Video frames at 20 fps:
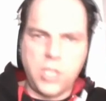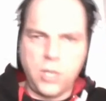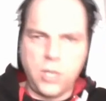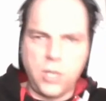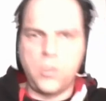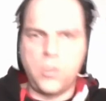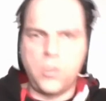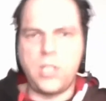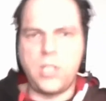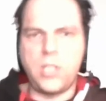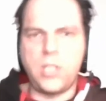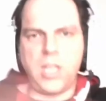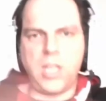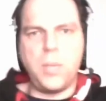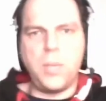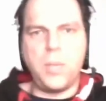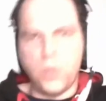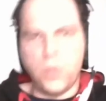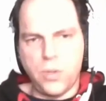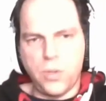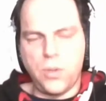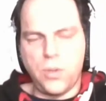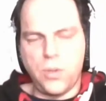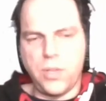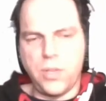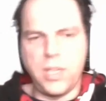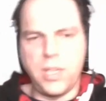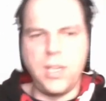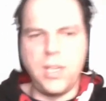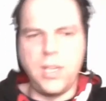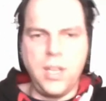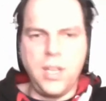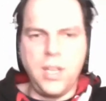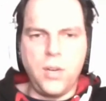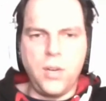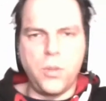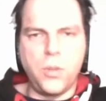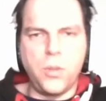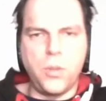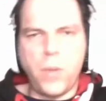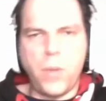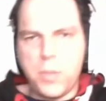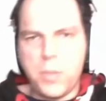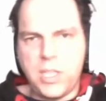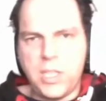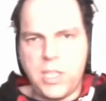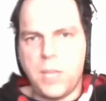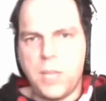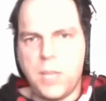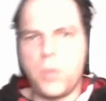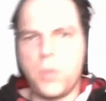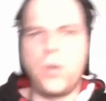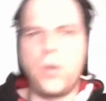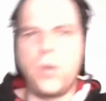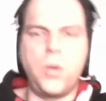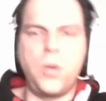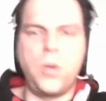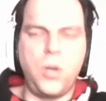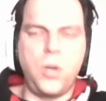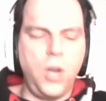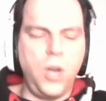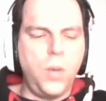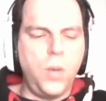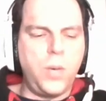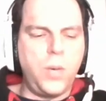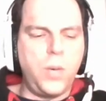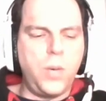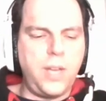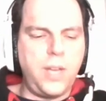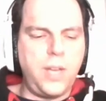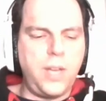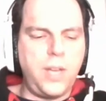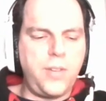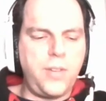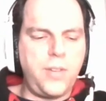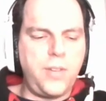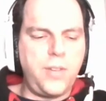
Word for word: user team or, or the or the web team or, or whatever,